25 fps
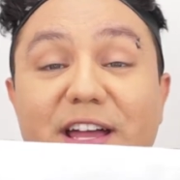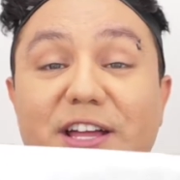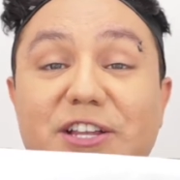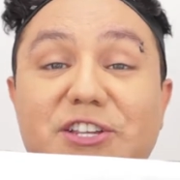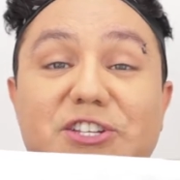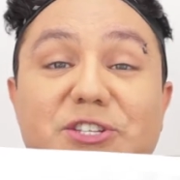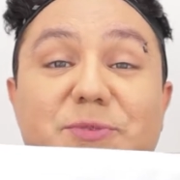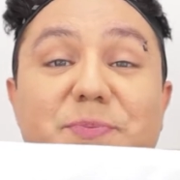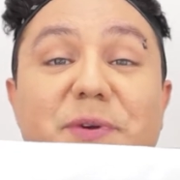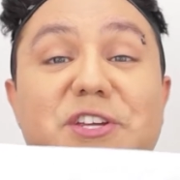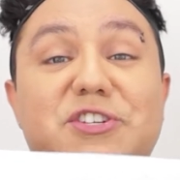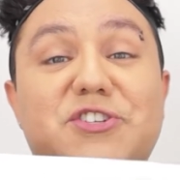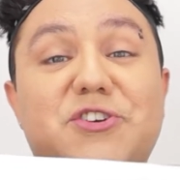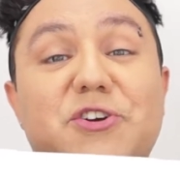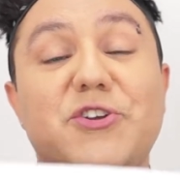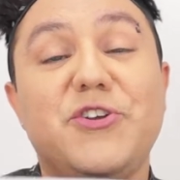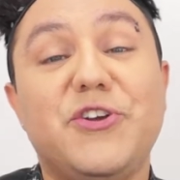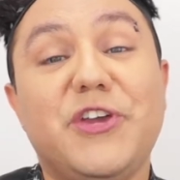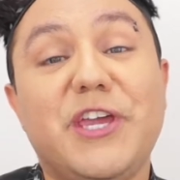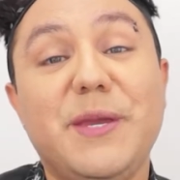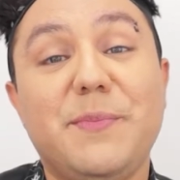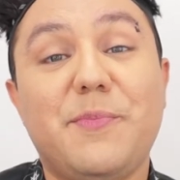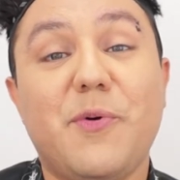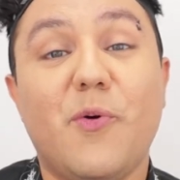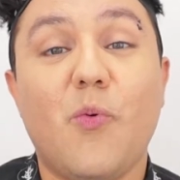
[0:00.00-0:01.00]
Just make sure you
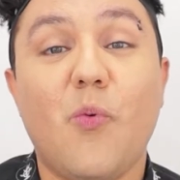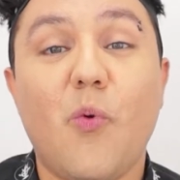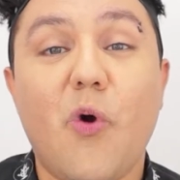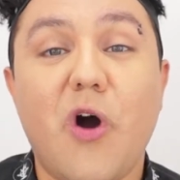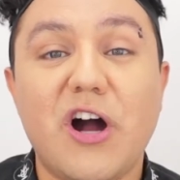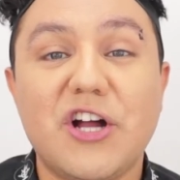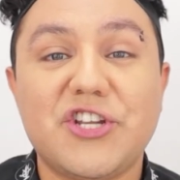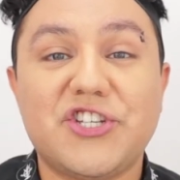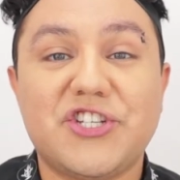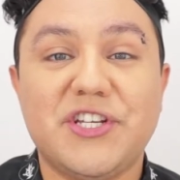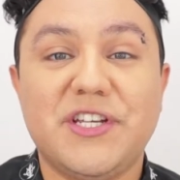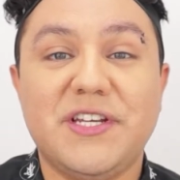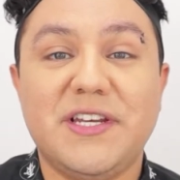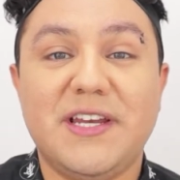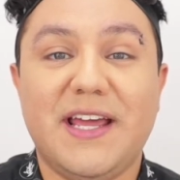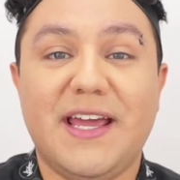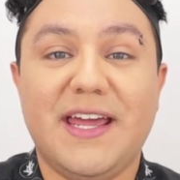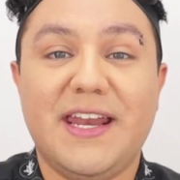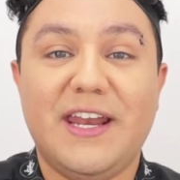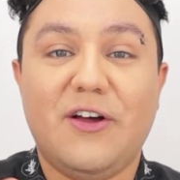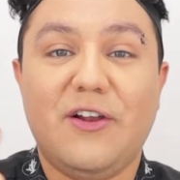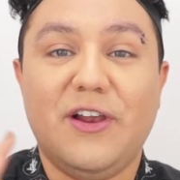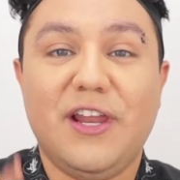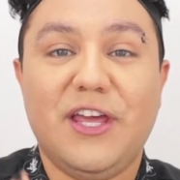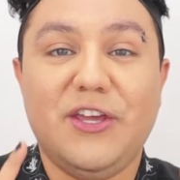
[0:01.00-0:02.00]
keep on watching
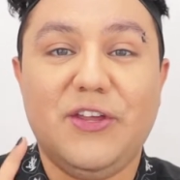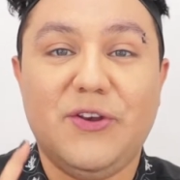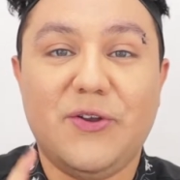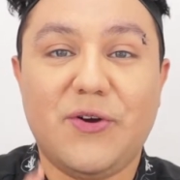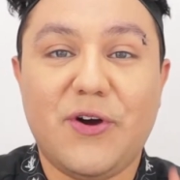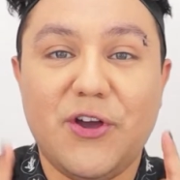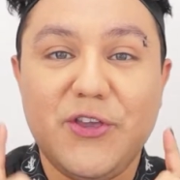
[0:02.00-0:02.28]
and I'll let you know